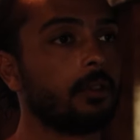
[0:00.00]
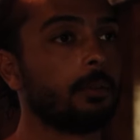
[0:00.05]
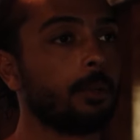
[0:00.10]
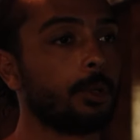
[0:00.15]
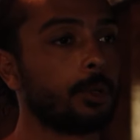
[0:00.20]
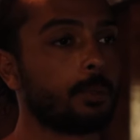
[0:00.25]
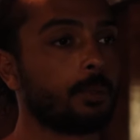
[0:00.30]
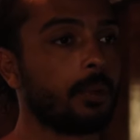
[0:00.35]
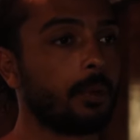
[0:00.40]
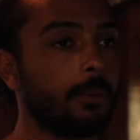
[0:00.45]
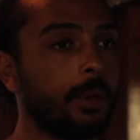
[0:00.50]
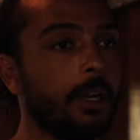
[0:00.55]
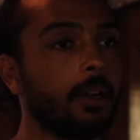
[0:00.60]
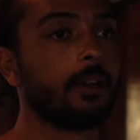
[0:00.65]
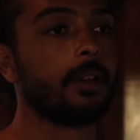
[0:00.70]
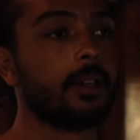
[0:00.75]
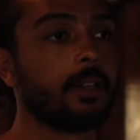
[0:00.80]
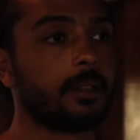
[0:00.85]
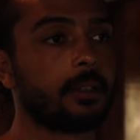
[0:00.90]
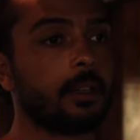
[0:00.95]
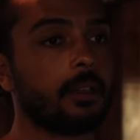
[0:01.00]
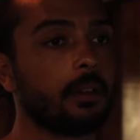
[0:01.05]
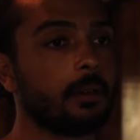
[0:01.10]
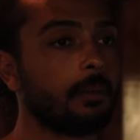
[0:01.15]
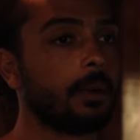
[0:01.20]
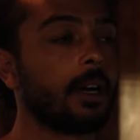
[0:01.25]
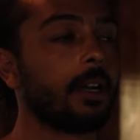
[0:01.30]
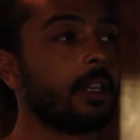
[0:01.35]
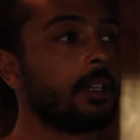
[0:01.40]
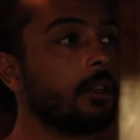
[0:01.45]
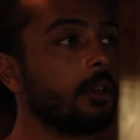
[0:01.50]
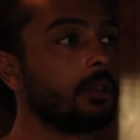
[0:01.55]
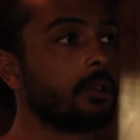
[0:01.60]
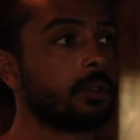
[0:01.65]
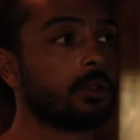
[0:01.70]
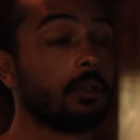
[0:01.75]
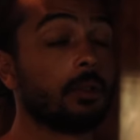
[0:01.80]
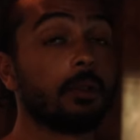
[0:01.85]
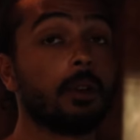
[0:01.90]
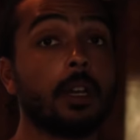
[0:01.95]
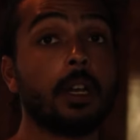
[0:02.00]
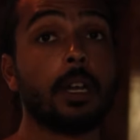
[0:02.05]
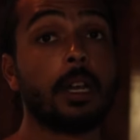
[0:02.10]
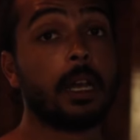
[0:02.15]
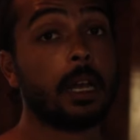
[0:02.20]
almost preparedness that your body goes through.